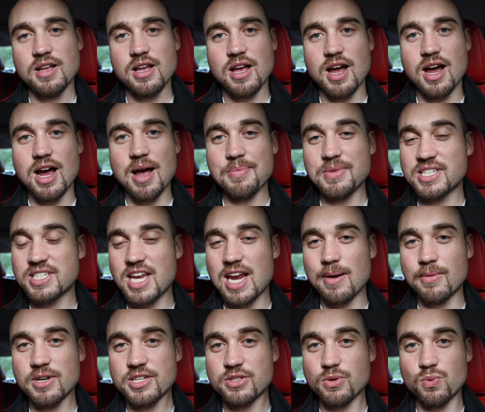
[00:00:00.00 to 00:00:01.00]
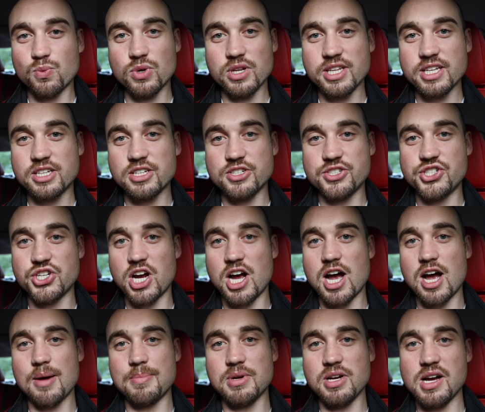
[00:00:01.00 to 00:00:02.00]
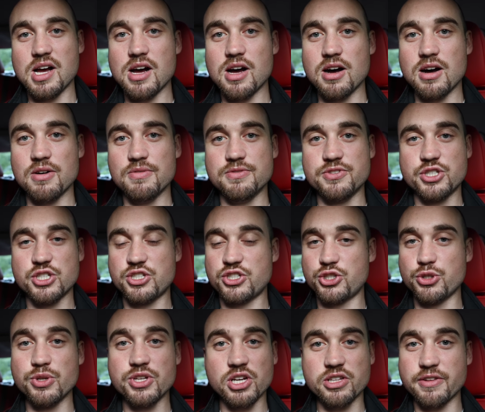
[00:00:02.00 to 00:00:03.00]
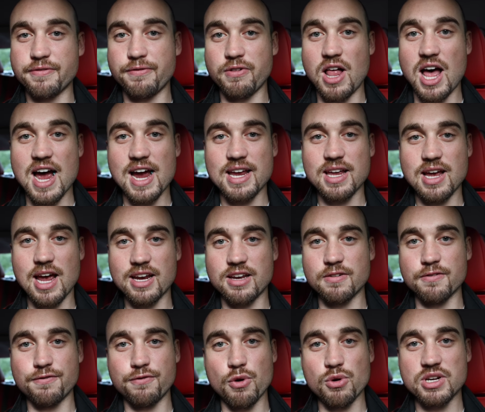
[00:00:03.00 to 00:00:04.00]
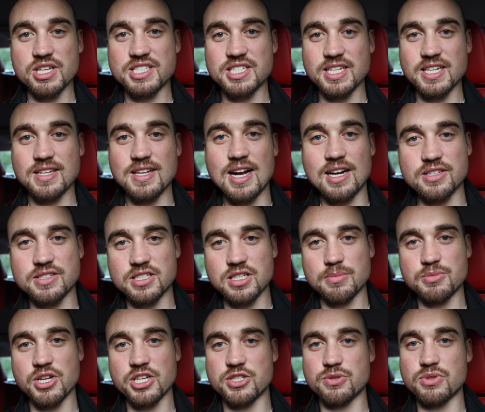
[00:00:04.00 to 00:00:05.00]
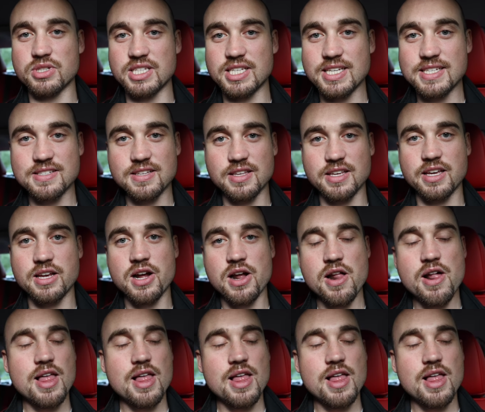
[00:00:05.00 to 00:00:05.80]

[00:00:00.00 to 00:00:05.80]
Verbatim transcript: Um, this camera does a really good job of just shooting on the fly. I can focus in and out of subjects really easily.